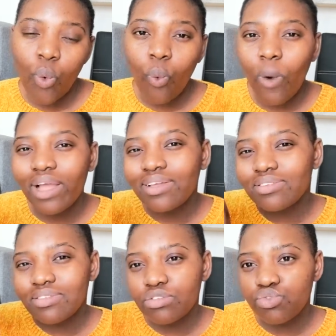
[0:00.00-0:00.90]
Why
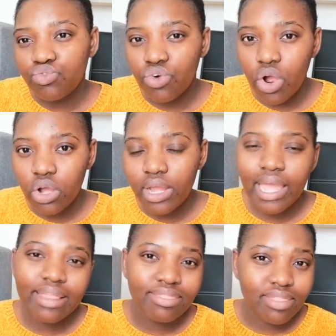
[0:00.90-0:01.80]
is this wrong
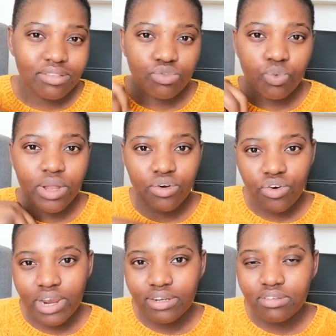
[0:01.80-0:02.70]
and this one
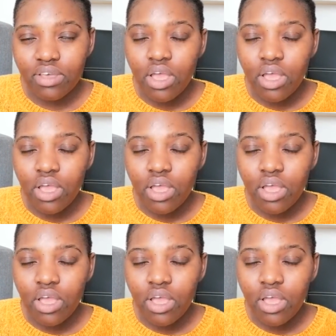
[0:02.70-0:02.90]
right?